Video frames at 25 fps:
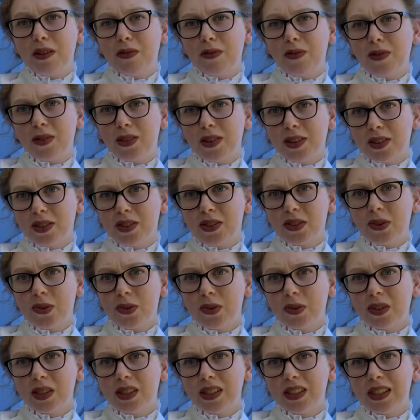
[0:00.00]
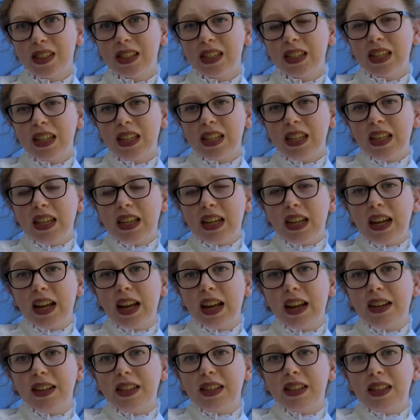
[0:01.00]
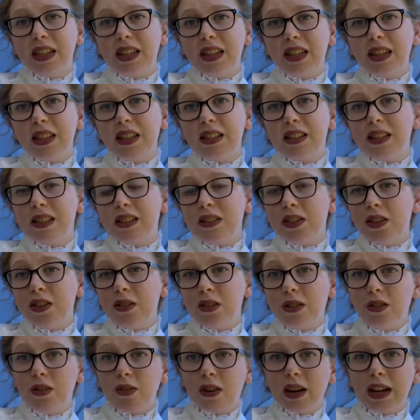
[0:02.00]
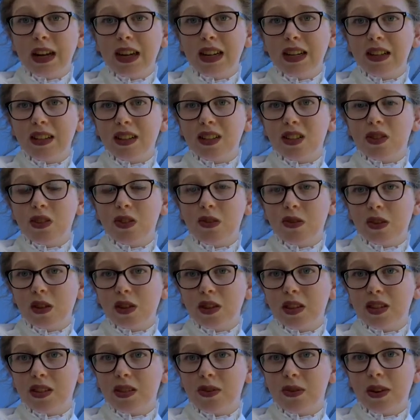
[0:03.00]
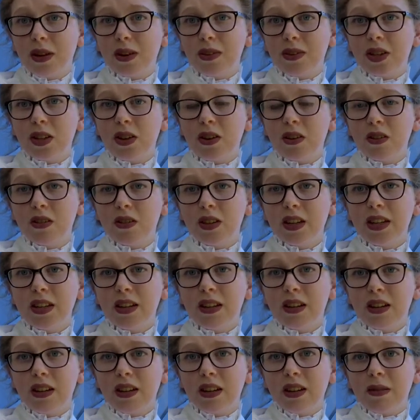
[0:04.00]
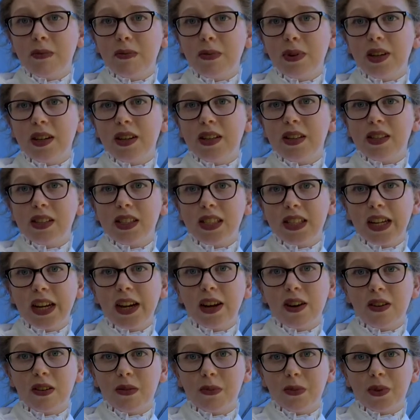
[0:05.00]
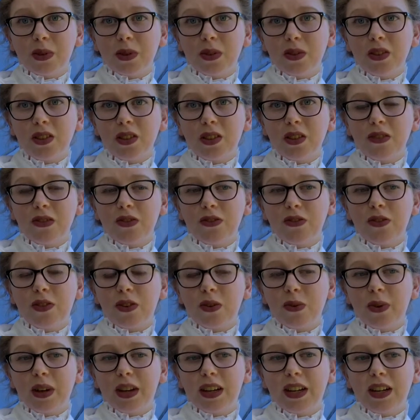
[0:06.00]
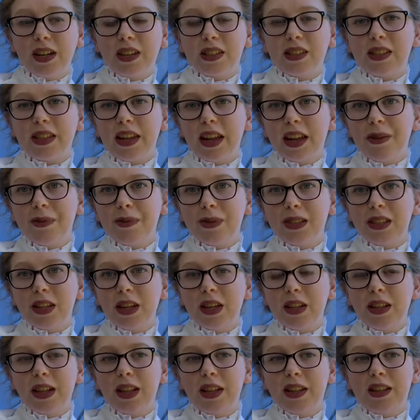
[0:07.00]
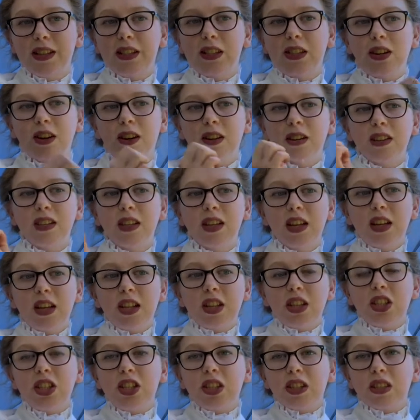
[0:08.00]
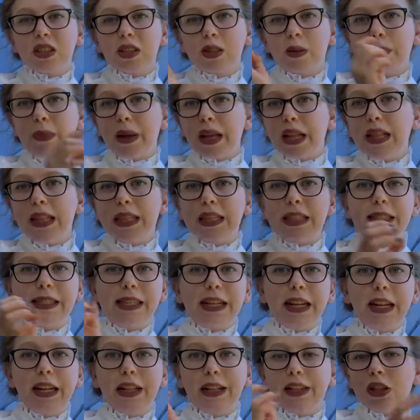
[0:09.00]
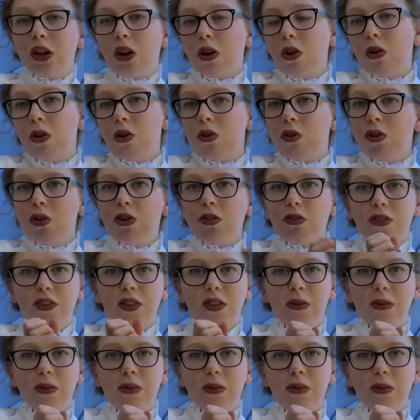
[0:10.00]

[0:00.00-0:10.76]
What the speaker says: for the schools, and it's great, it's drought tolerant, but it's terrible for when it escapes and then starts just spitting seeds all over the